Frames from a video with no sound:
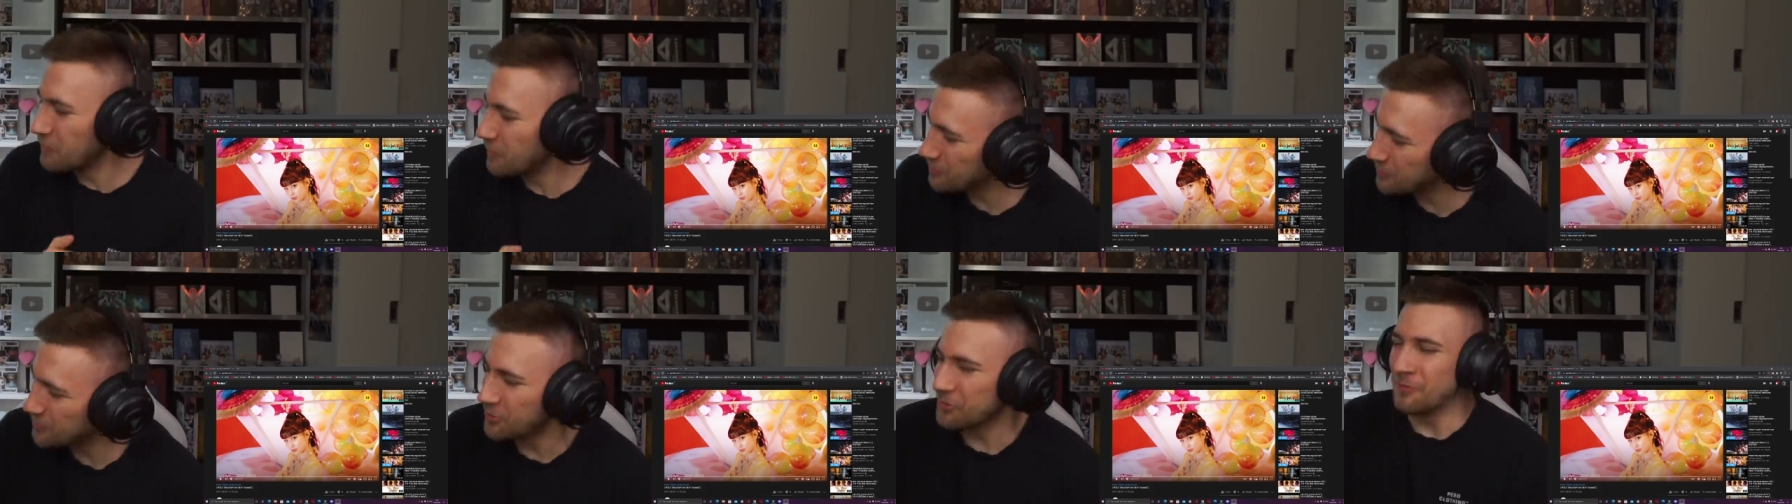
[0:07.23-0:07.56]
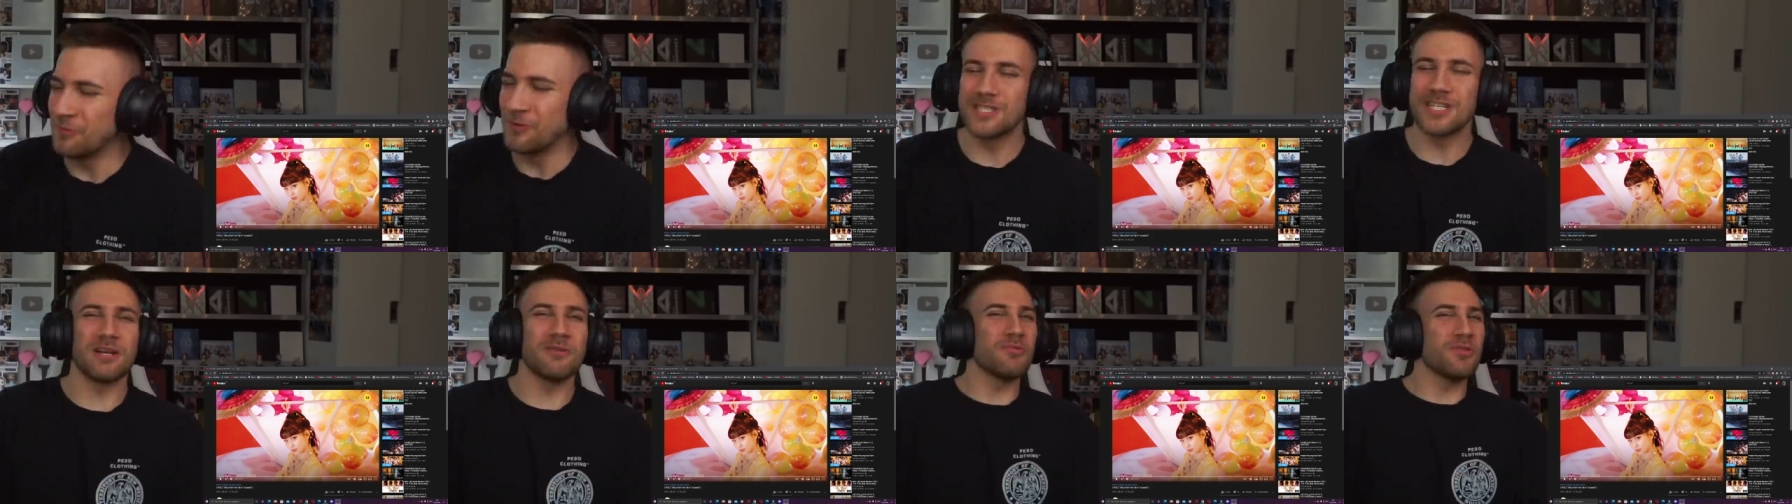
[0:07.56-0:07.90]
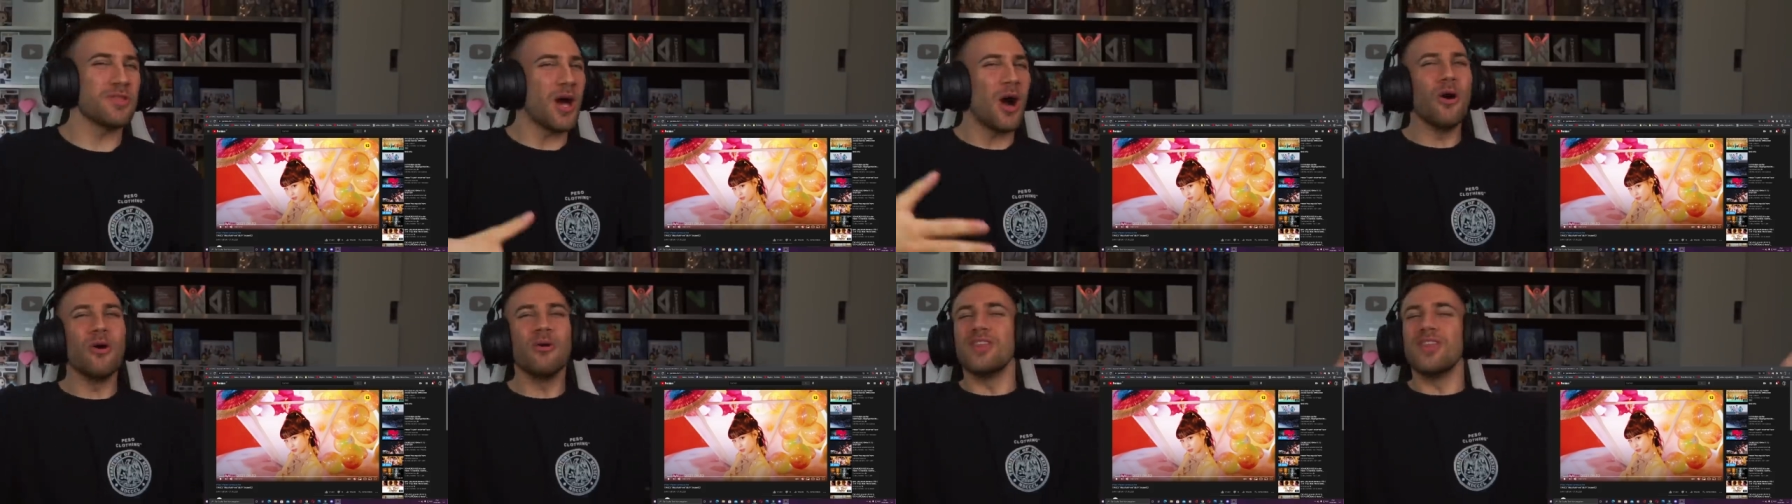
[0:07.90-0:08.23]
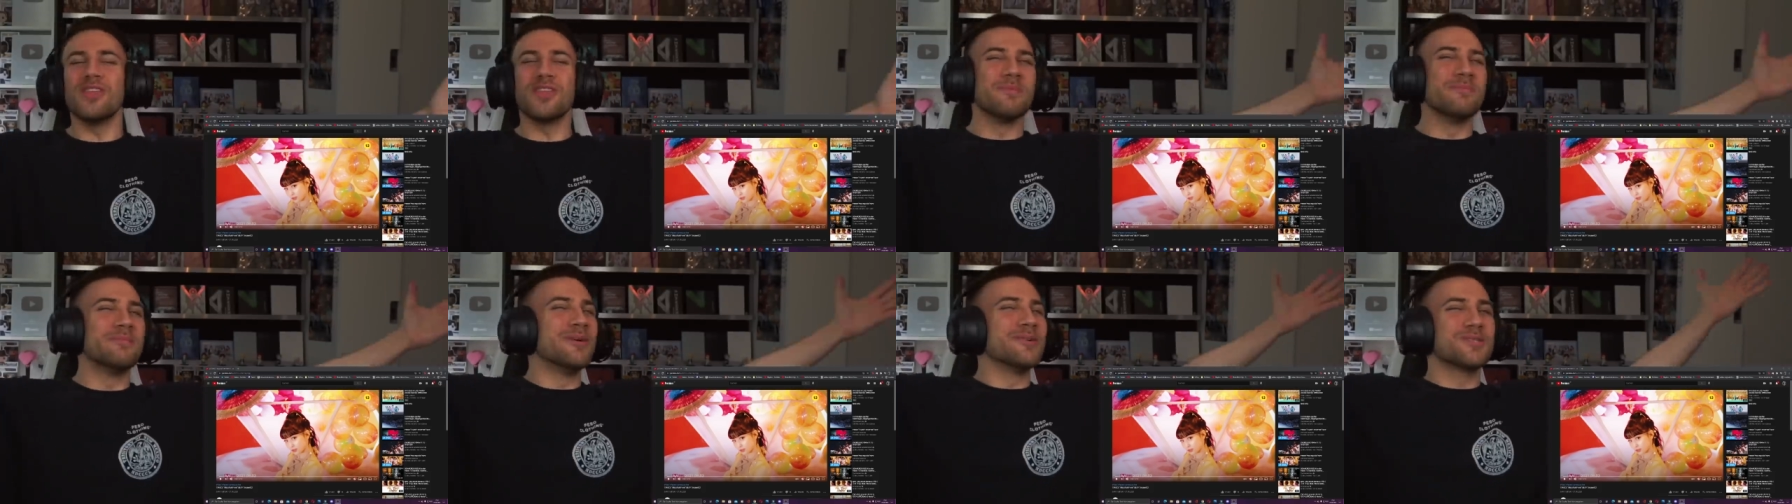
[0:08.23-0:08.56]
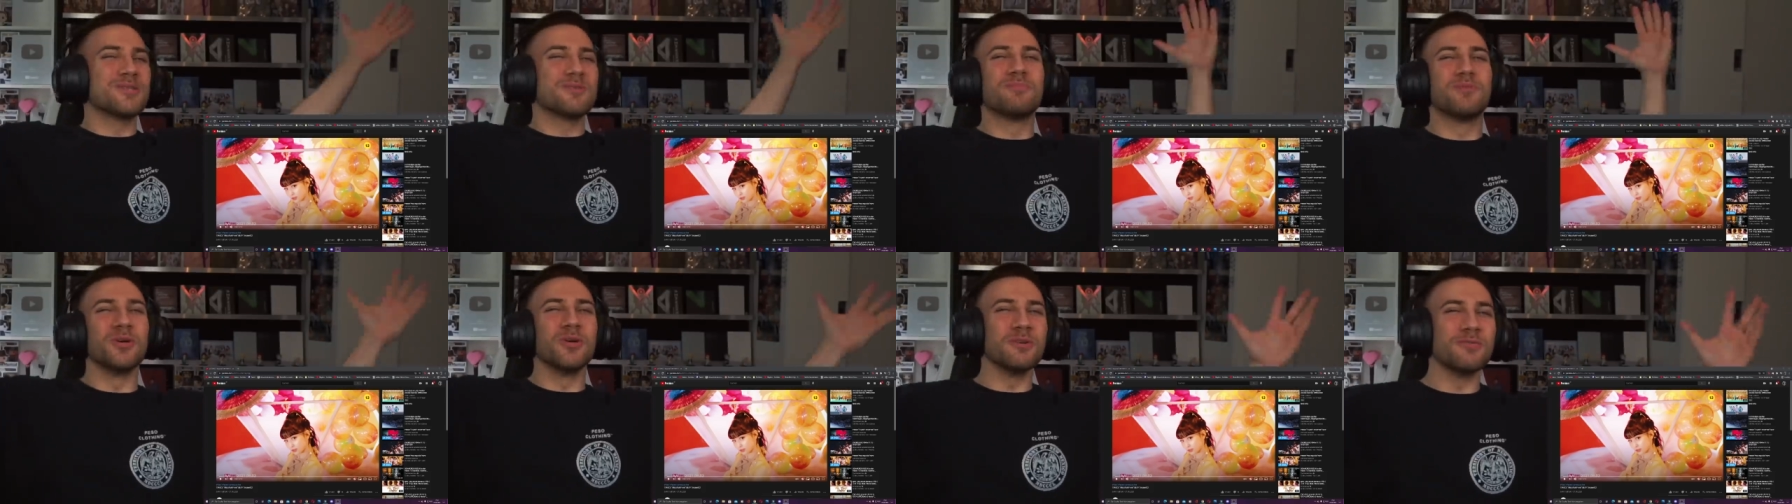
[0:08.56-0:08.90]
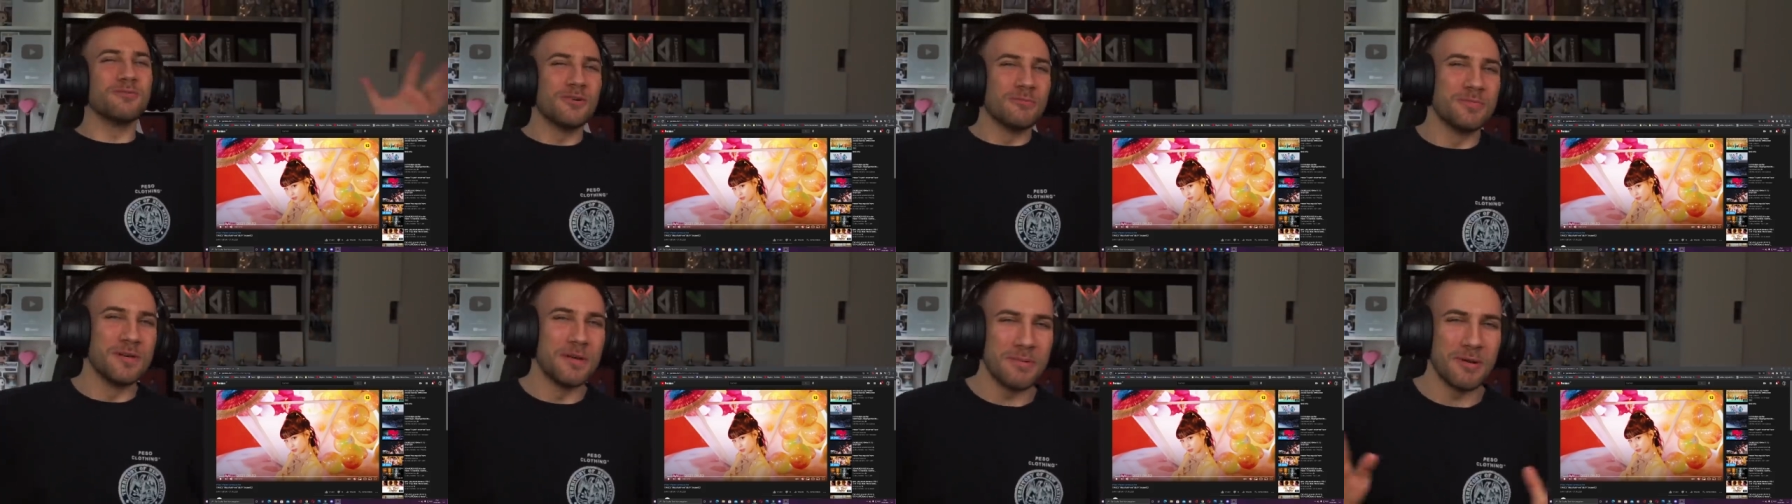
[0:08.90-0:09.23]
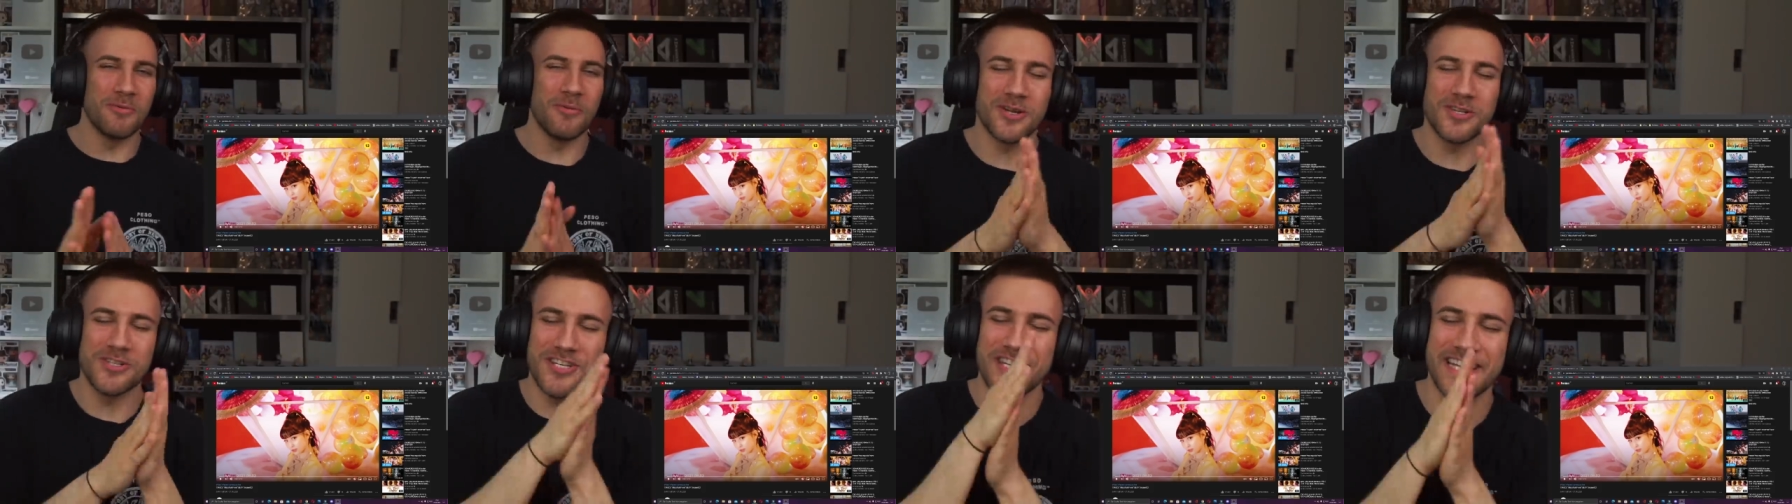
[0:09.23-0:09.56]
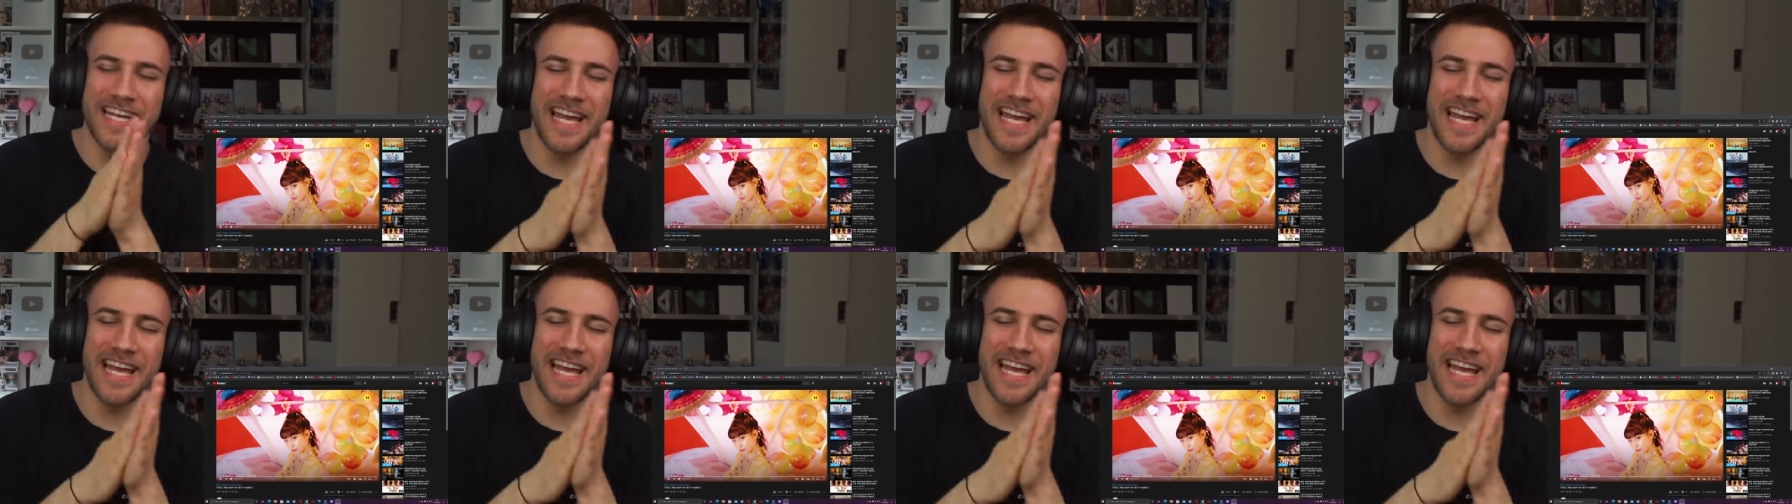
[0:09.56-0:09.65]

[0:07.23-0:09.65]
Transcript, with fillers: beautiful channel with only the most beautiful people watching.